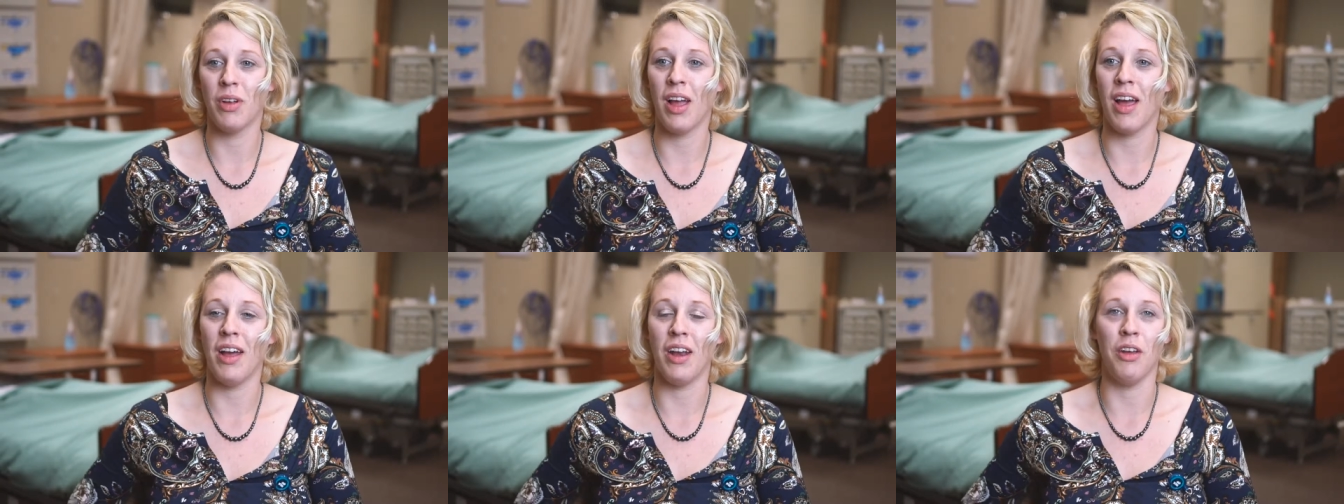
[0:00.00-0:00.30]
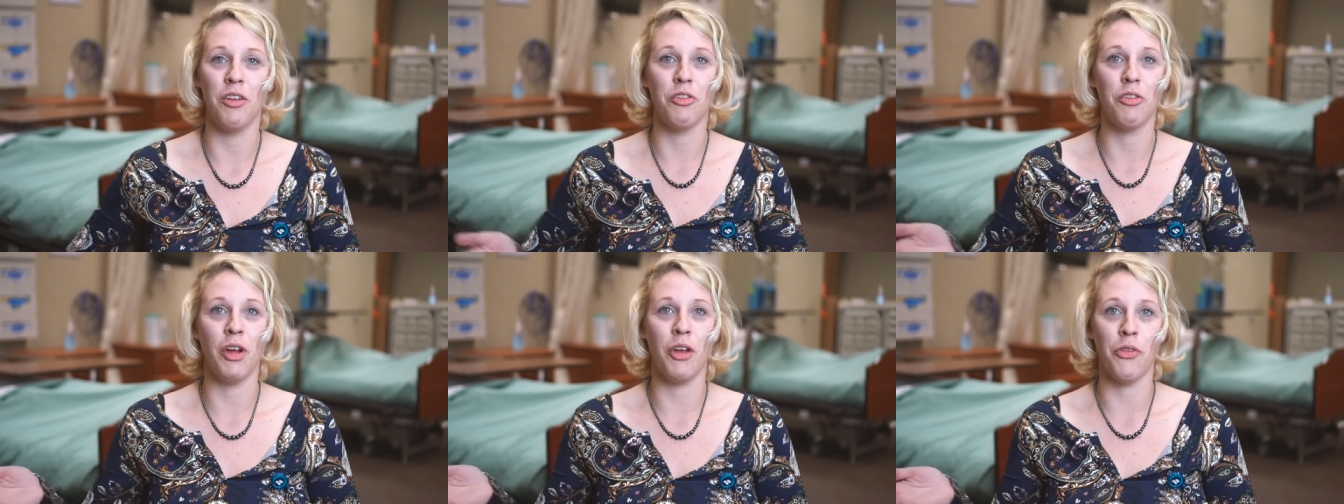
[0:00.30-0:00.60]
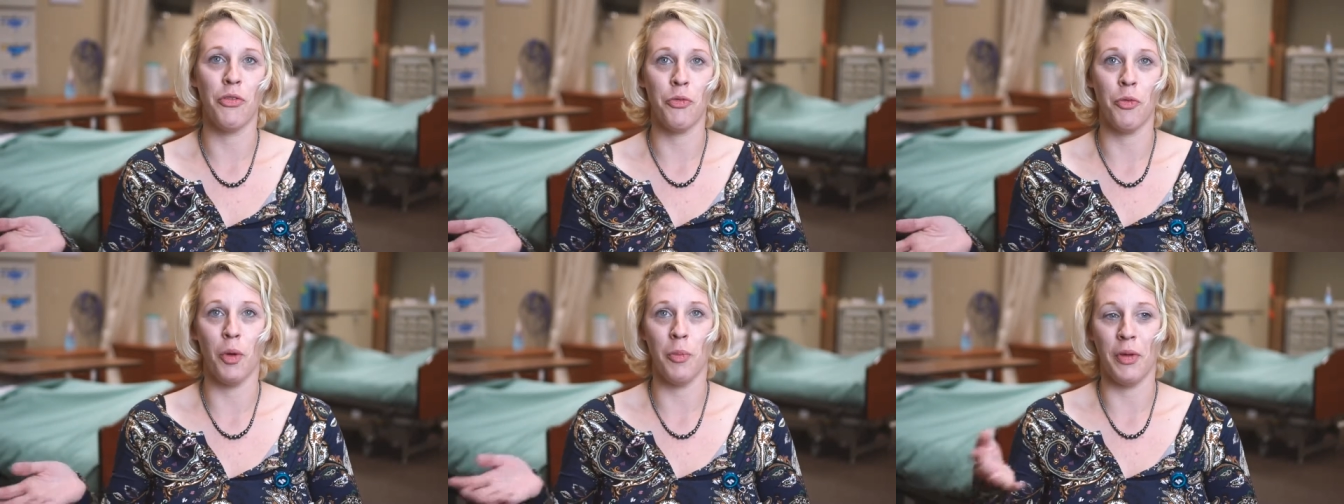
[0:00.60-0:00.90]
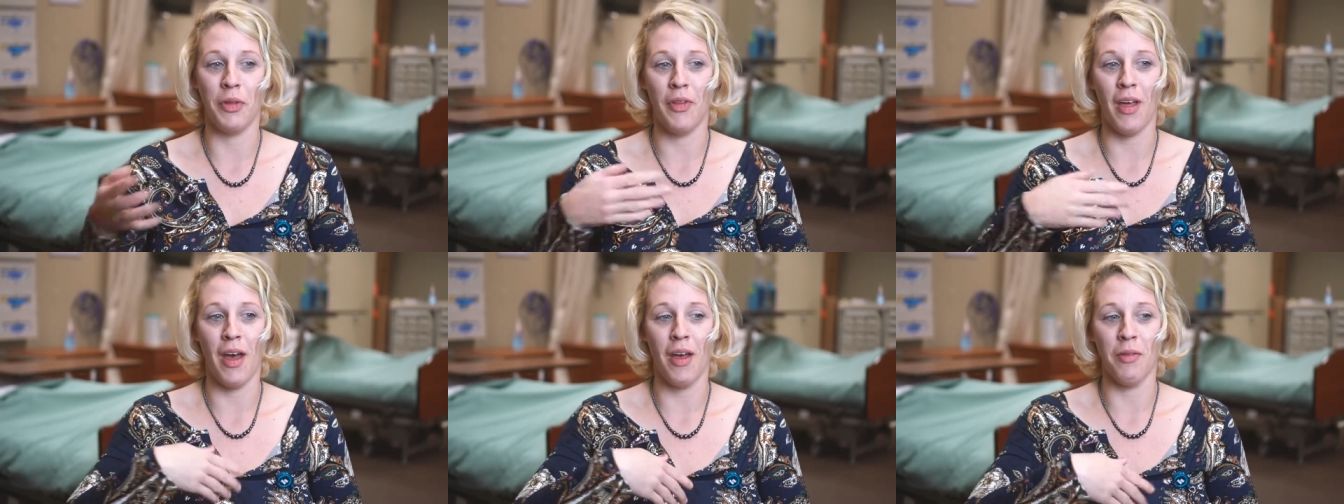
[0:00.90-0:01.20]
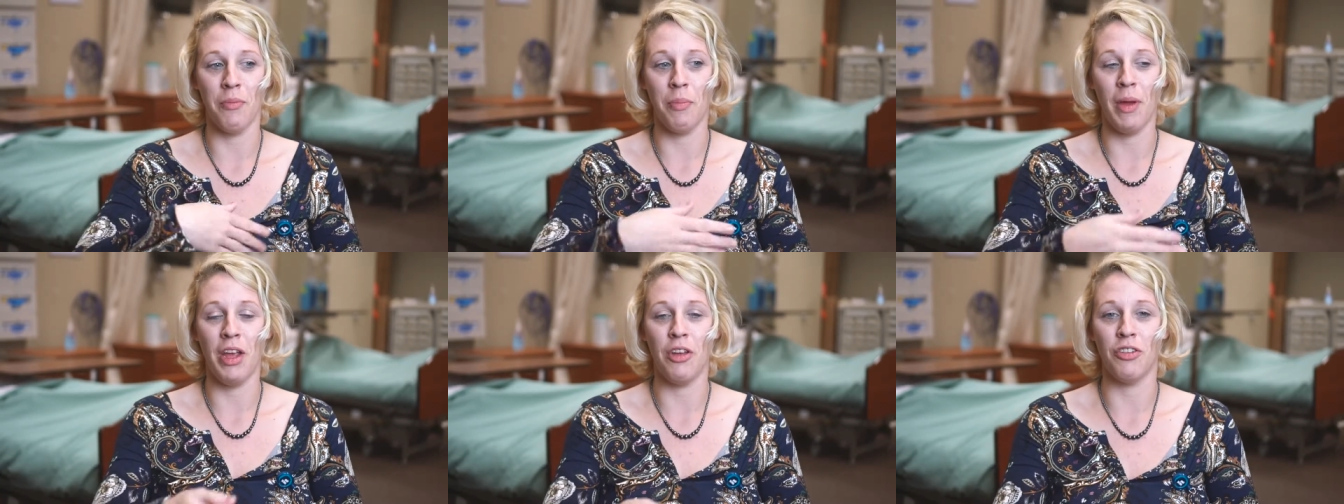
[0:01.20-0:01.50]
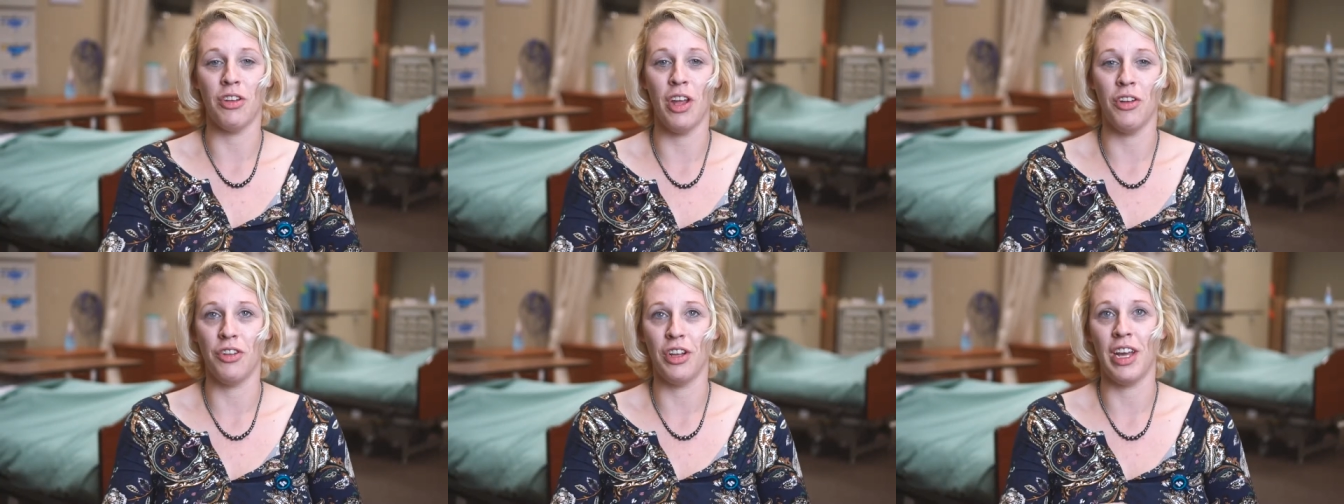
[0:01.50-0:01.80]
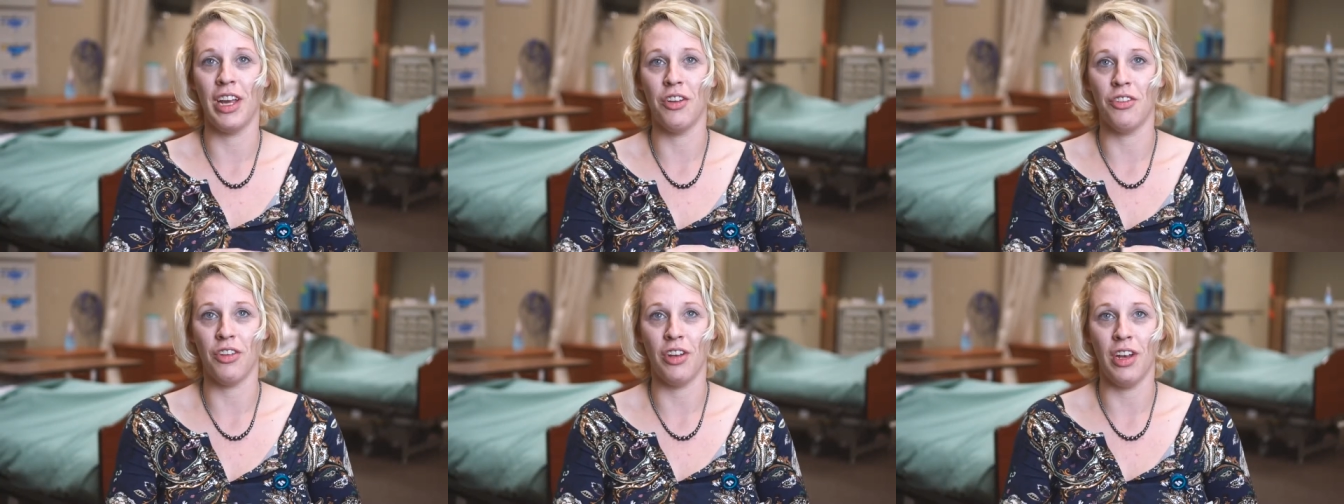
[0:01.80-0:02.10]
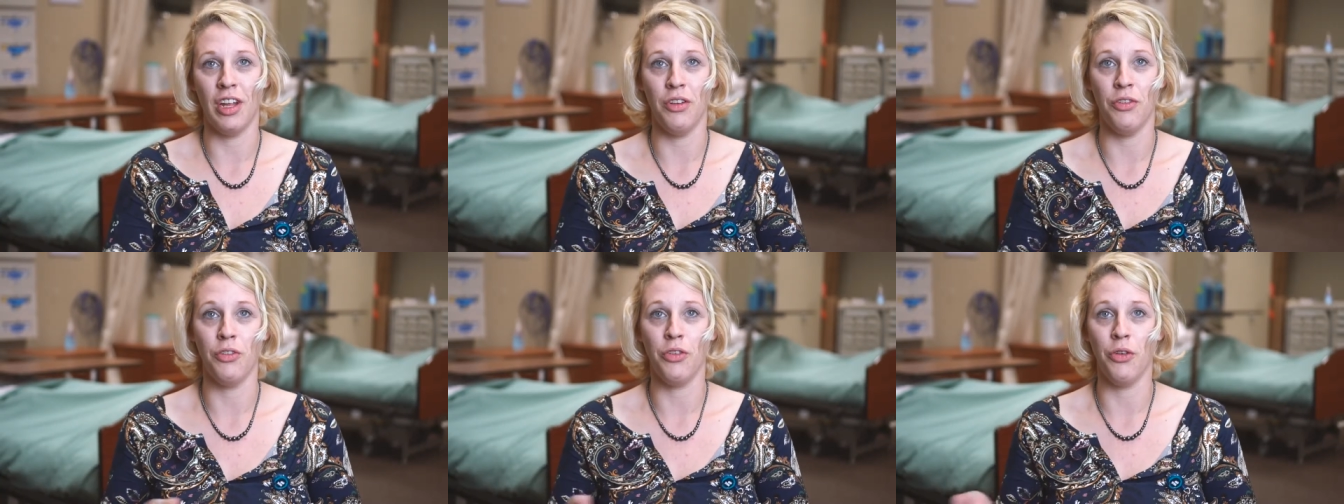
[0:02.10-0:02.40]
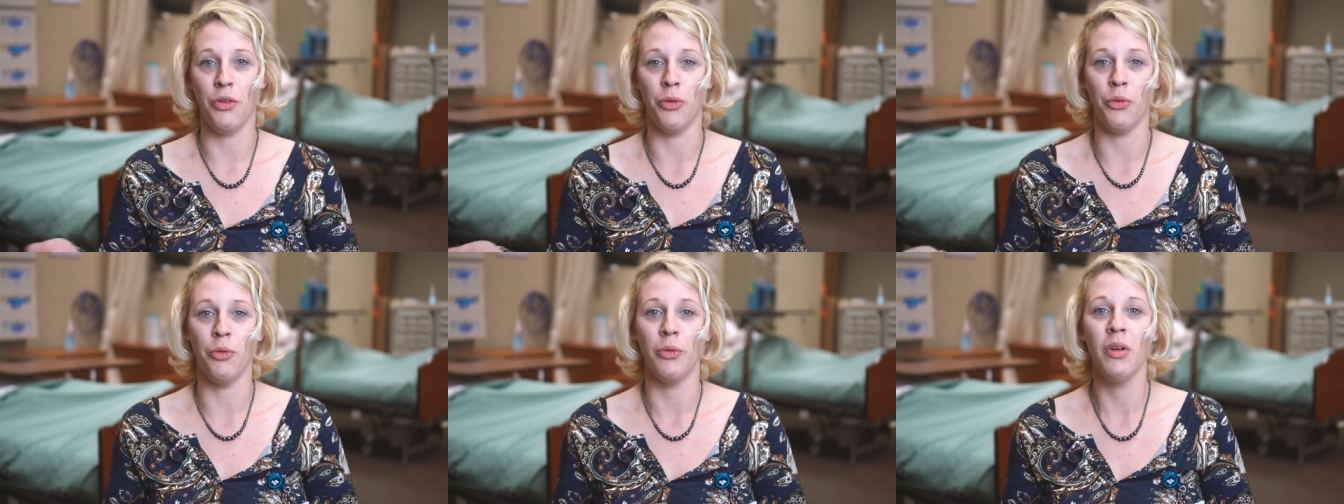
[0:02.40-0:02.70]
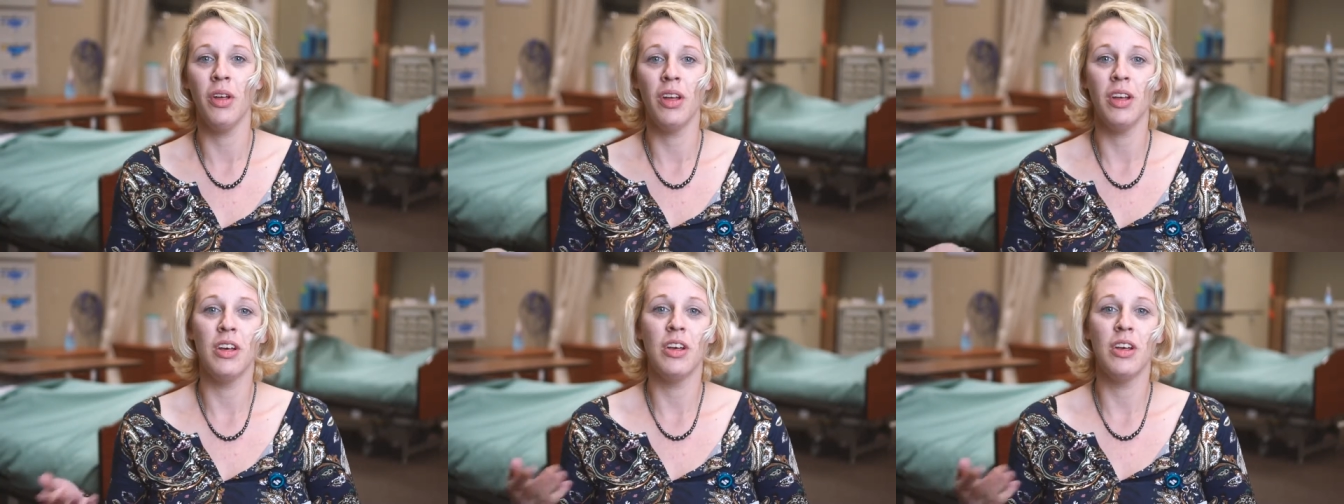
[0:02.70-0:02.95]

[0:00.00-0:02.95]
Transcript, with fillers: kind of transforming that patient education into